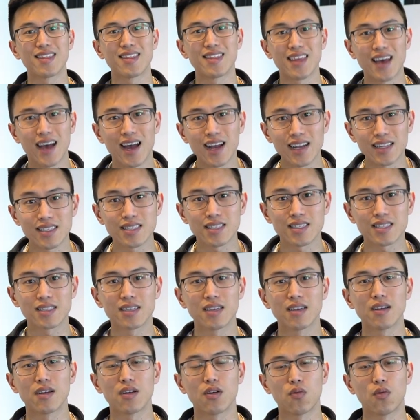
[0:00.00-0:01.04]
That's
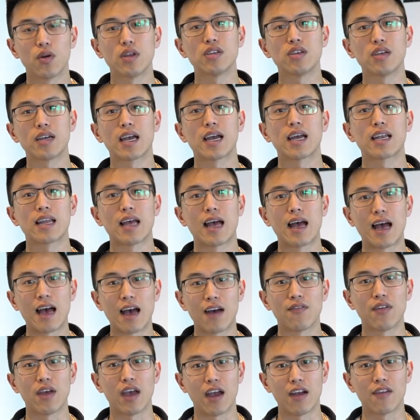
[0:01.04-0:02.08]
when you can
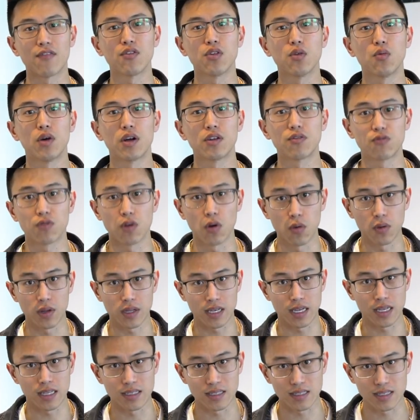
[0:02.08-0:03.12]
have everyone
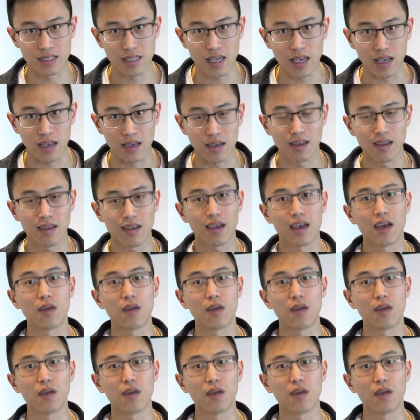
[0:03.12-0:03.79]
rolling in sync.